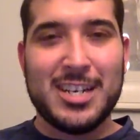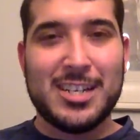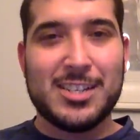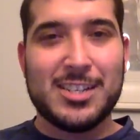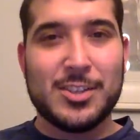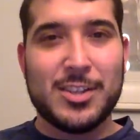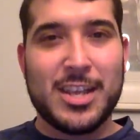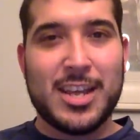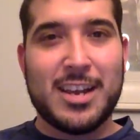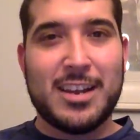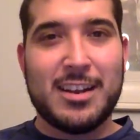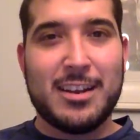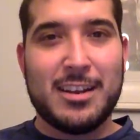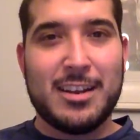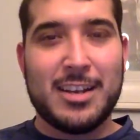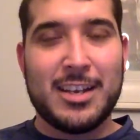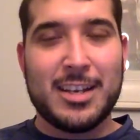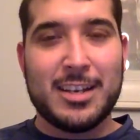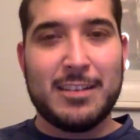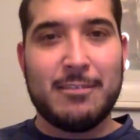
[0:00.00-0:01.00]
so that
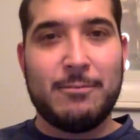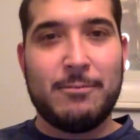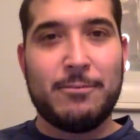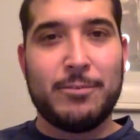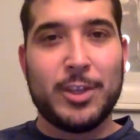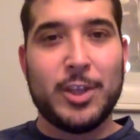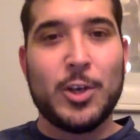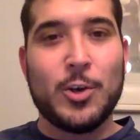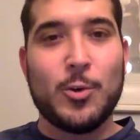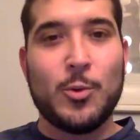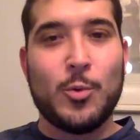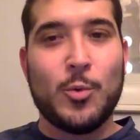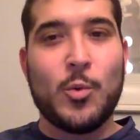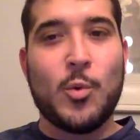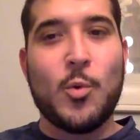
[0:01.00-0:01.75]
it can flow